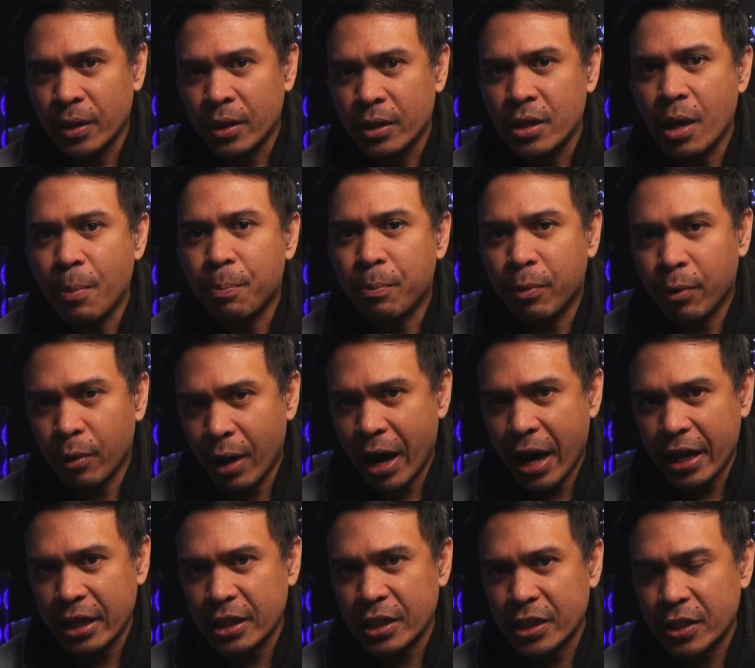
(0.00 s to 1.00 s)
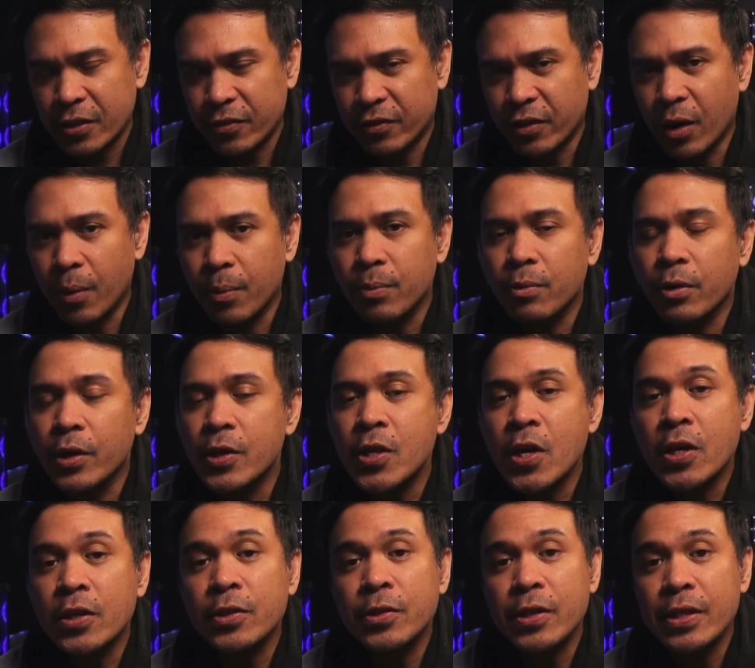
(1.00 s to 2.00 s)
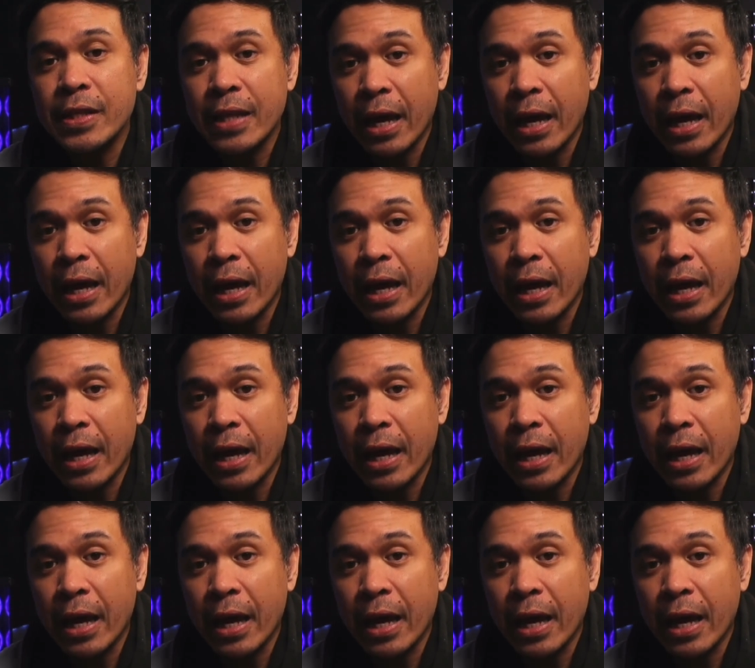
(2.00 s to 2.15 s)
the price from $199